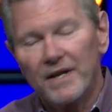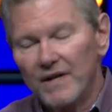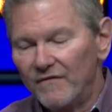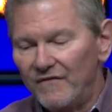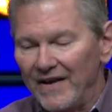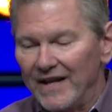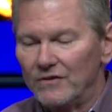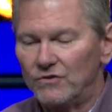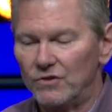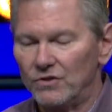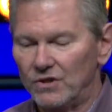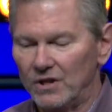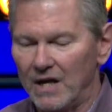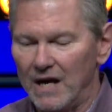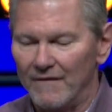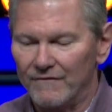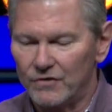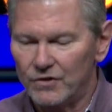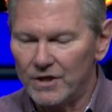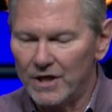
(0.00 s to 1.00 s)
advances the
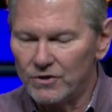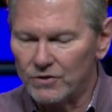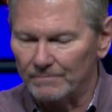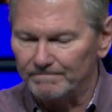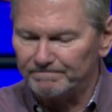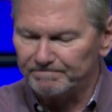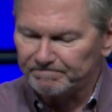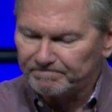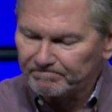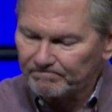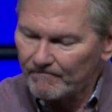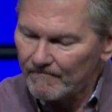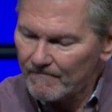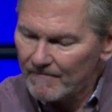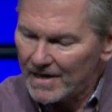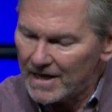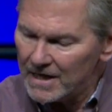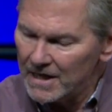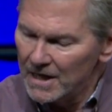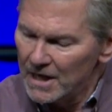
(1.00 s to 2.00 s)
conversation.
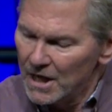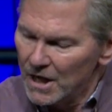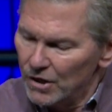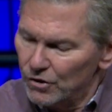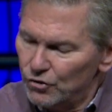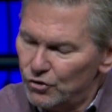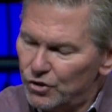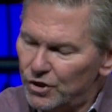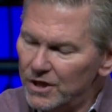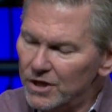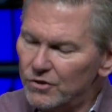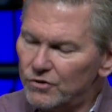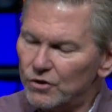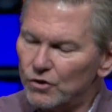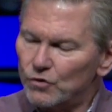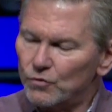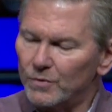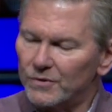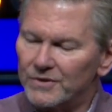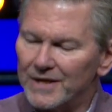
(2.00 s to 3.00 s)

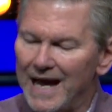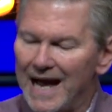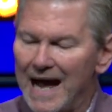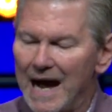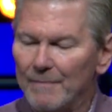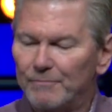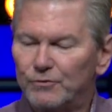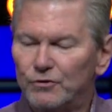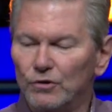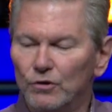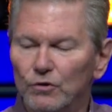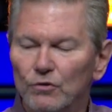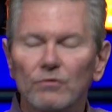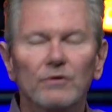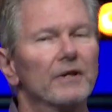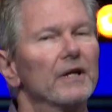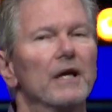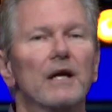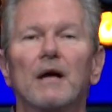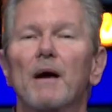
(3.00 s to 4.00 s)
Jesus was
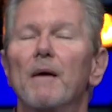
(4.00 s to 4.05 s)
absolutely